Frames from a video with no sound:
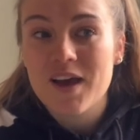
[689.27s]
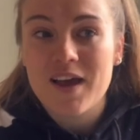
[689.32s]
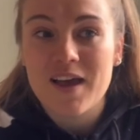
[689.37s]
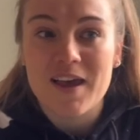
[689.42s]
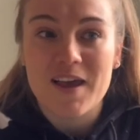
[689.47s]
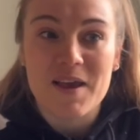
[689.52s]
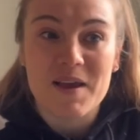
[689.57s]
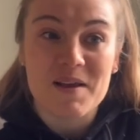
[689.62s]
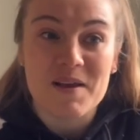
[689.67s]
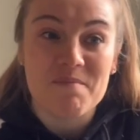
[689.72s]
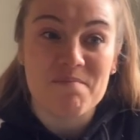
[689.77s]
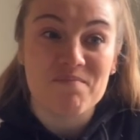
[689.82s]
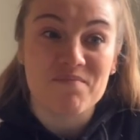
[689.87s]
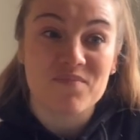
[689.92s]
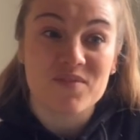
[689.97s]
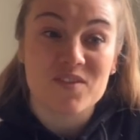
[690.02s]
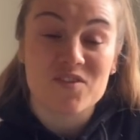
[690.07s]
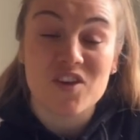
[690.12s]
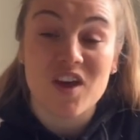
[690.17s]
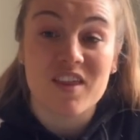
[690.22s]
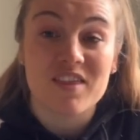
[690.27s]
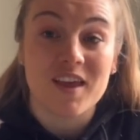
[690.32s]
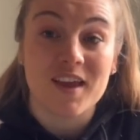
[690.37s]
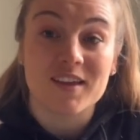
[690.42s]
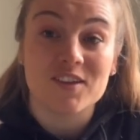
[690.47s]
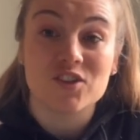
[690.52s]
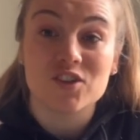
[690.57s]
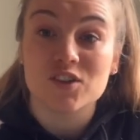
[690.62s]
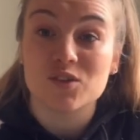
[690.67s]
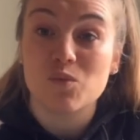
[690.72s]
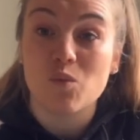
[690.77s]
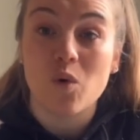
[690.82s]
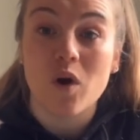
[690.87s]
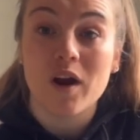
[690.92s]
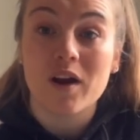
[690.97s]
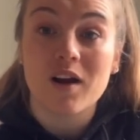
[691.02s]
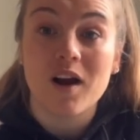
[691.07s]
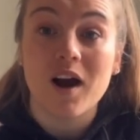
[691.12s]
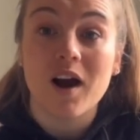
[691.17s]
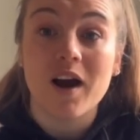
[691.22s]
Um, so I think just
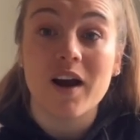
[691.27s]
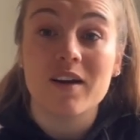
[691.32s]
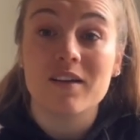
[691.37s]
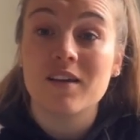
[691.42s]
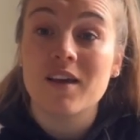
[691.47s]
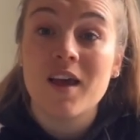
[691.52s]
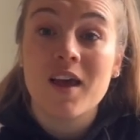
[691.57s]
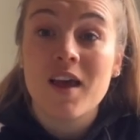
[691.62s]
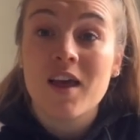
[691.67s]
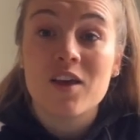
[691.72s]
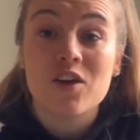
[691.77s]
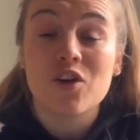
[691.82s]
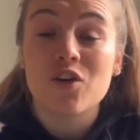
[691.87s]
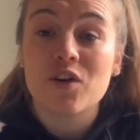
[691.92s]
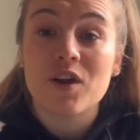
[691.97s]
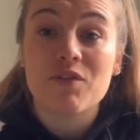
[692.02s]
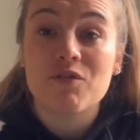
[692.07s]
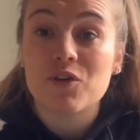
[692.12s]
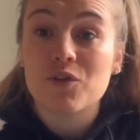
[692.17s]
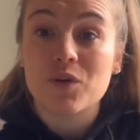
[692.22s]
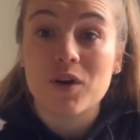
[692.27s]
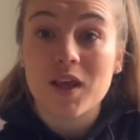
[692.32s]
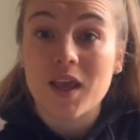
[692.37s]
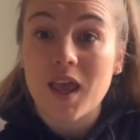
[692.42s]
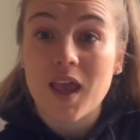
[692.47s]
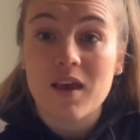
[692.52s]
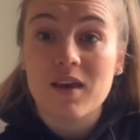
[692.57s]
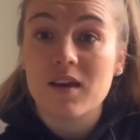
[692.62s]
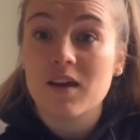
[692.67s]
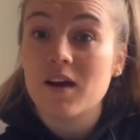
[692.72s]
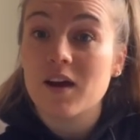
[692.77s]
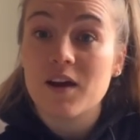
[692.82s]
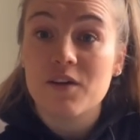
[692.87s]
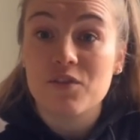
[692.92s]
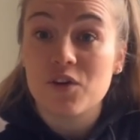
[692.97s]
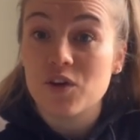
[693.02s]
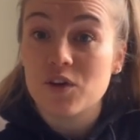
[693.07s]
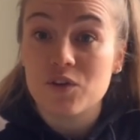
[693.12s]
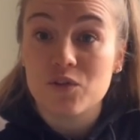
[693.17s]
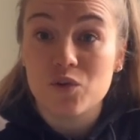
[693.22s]
work hard. You're never going to get here if
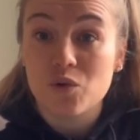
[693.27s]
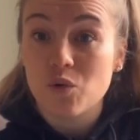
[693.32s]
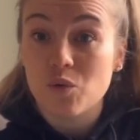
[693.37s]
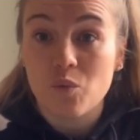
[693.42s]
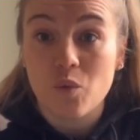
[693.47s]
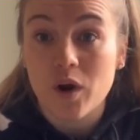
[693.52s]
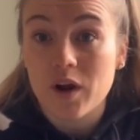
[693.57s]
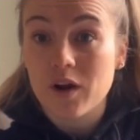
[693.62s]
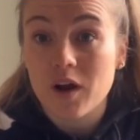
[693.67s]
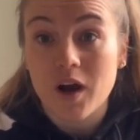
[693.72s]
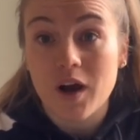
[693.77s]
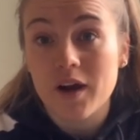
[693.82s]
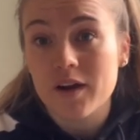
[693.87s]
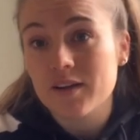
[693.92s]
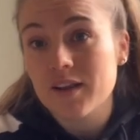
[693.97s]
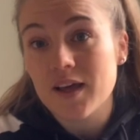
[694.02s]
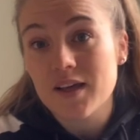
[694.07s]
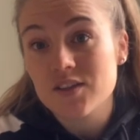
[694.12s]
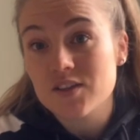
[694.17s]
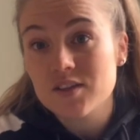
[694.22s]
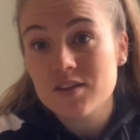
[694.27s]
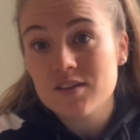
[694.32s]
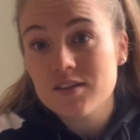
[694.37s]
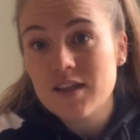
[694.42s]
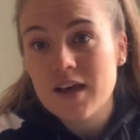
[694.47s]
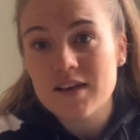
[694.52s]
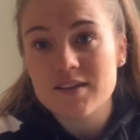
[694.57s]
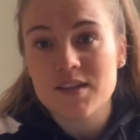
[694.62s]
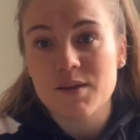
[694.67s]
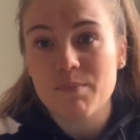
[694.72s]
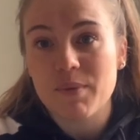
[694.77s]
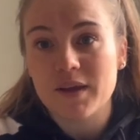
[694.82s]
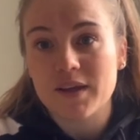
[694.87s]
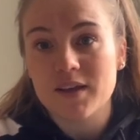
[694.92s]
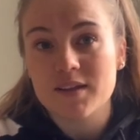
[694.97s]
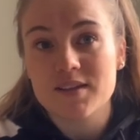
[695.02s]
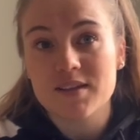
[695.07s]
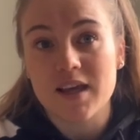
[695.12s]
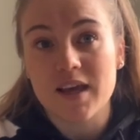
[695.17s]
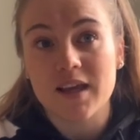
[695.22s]
you don't work hard. That's that's the
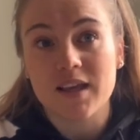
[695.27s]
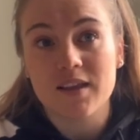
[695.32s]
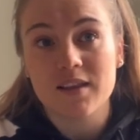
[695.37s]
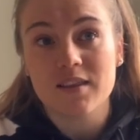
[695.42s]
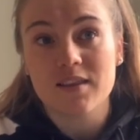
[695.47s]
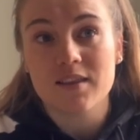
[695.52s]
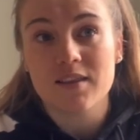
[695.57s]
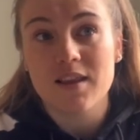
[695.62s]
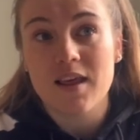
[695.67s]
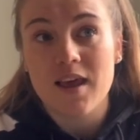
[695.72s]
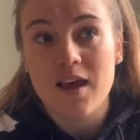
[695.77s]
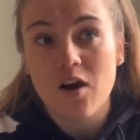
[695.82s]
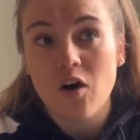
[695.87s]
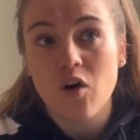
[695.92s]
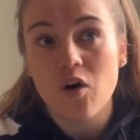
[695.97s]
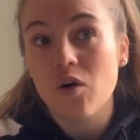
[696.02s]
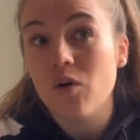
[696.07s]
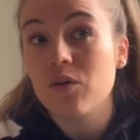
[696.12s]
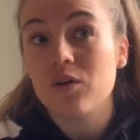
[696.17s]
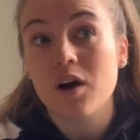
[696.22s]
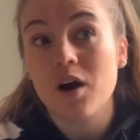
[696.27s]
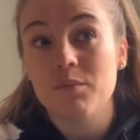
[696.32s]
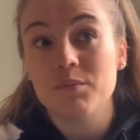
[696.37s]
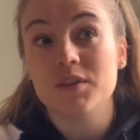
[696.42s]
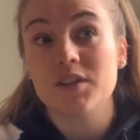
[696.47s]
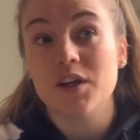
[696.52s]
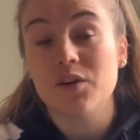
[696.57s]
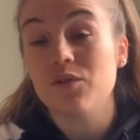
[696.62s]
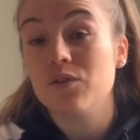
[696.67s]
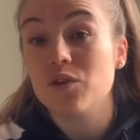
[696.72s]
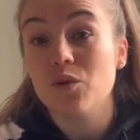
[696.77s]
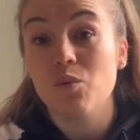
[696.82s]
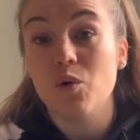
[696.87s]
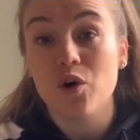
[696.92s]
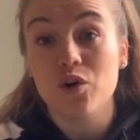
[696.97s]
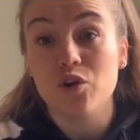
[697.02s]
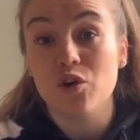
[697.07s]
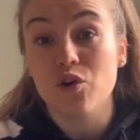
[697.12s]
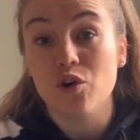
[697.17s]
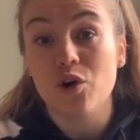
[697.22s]
biggest thing. It all comes down to
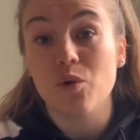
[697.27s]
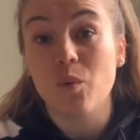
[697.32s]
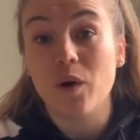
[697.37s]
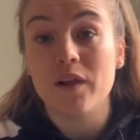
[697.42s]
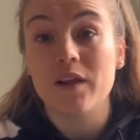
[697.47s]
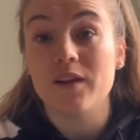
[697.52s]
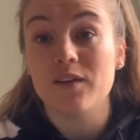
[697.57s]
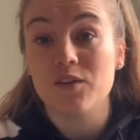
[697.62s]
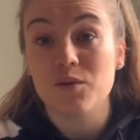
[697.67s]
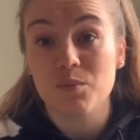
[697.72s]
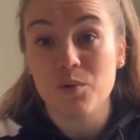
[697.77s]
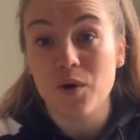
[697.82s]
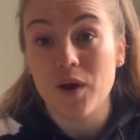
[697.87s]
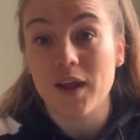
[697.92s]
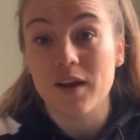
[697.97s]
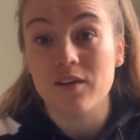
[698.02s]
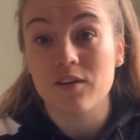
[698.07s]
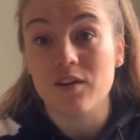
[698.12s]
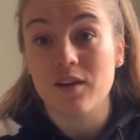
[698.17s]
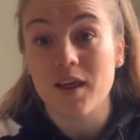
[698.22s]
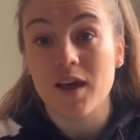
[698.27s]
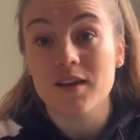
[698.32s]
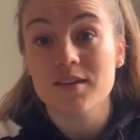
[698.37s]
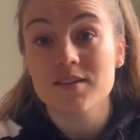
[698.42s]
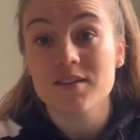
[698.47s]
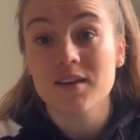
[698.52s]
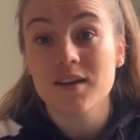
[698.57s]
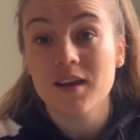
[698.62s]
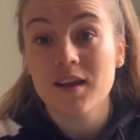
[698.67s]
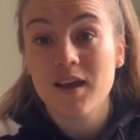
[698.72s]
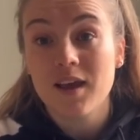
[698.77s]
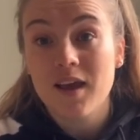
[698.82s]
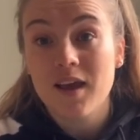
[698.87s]
what you are willing to put into this.